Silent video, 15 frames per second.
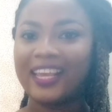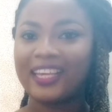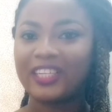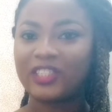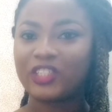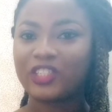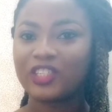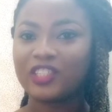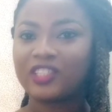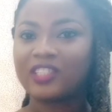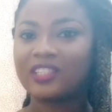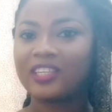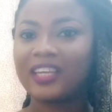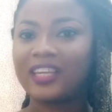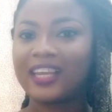H
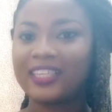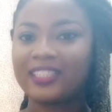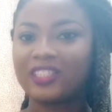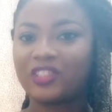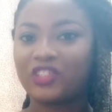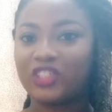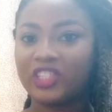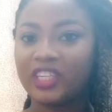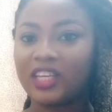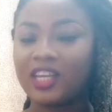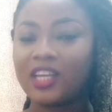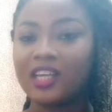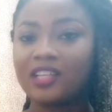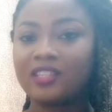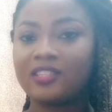to the letter G
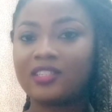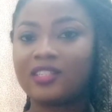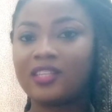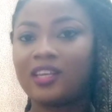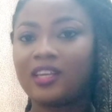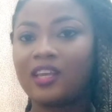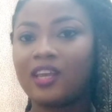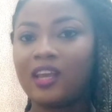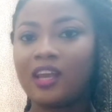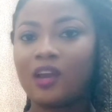to see